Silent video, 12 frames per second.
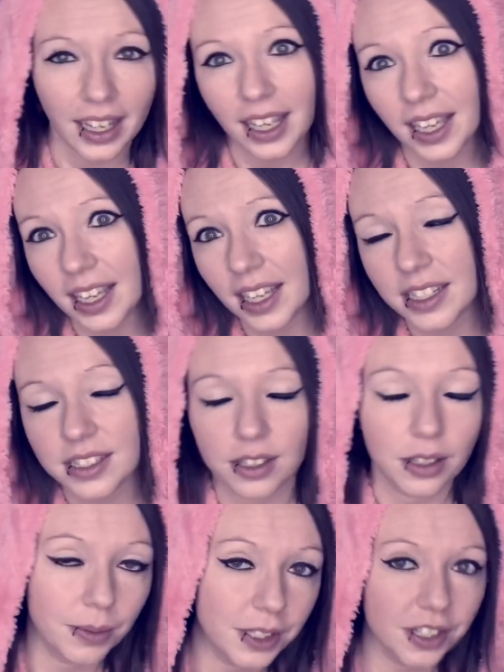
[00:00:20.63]
it's
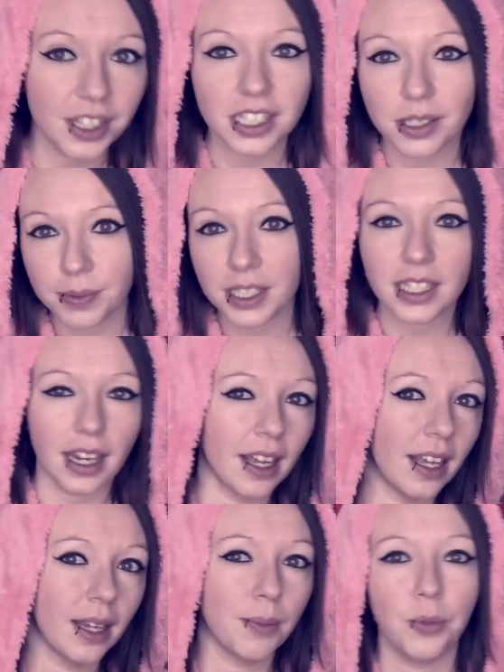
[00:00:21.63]
almost Christmas
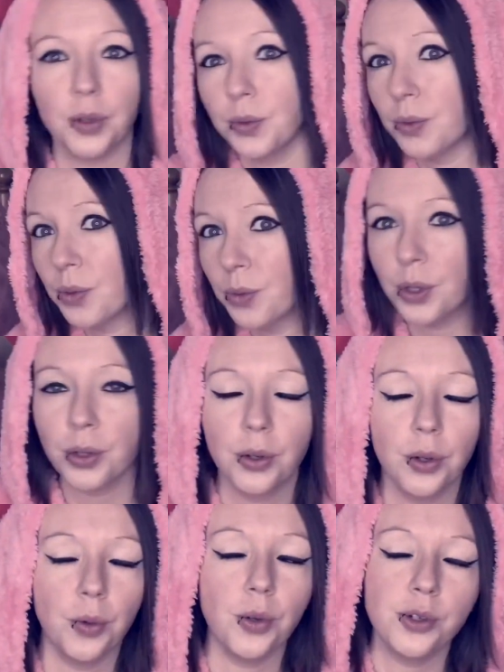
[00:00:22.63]
time. Woo, woo,
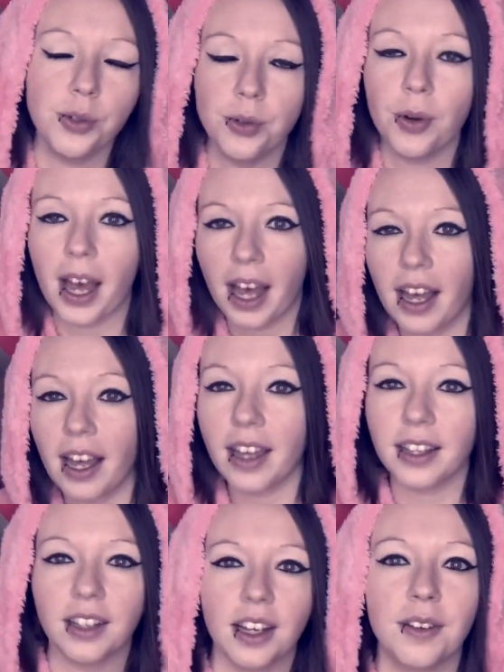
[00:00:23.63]
woo.
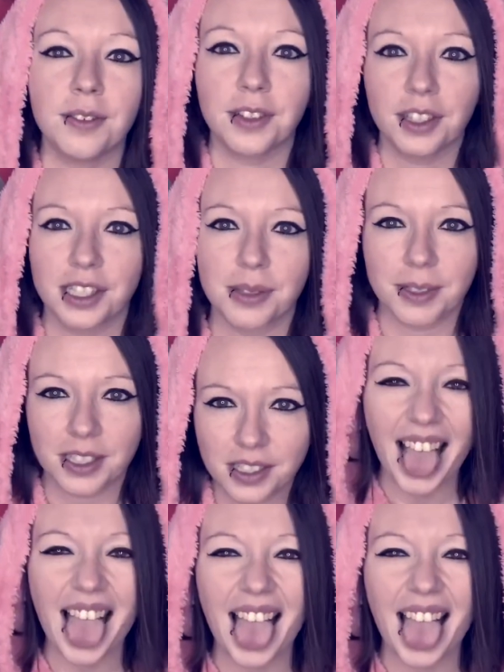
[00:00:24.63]
I love Christmas.